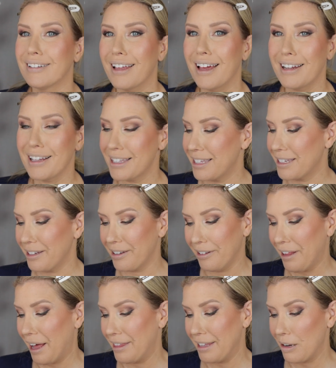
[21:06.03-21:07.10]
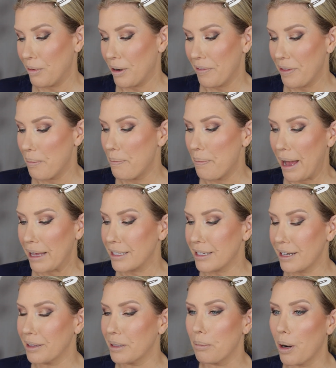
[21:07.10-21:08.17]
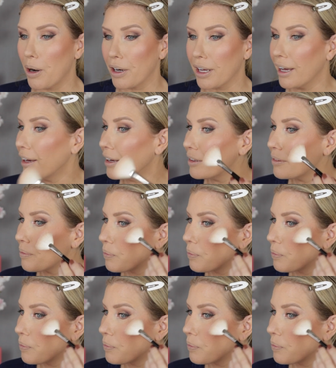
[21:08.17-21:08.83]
And it's still, I think, one of the best on the market.